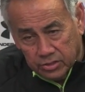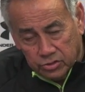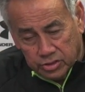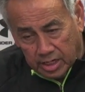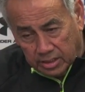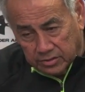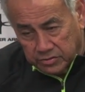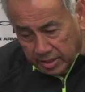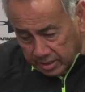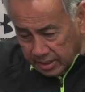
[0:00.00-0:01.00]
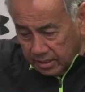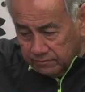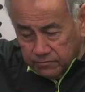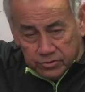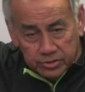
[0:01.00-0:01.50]
you'd take the state of
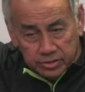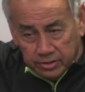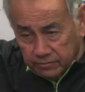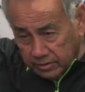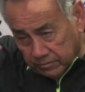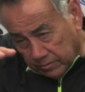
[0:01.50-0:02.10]
California and you